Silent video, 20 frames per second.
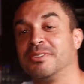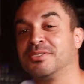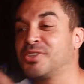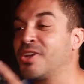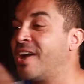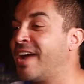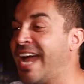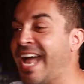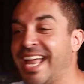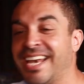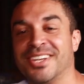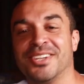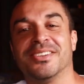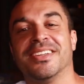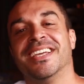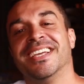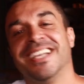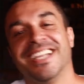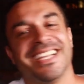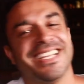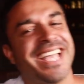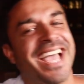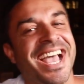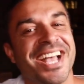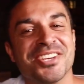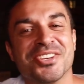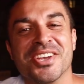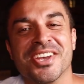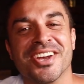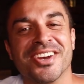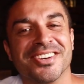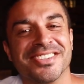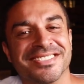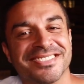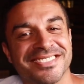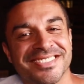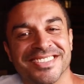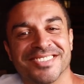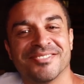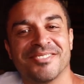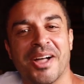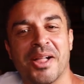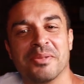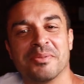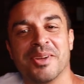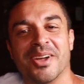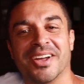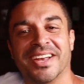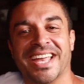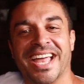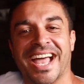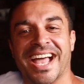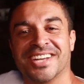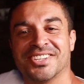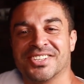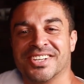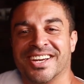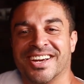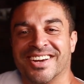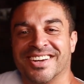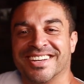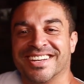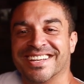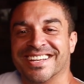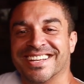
Sorry, I had to. Cashier. Follow me on Cashier.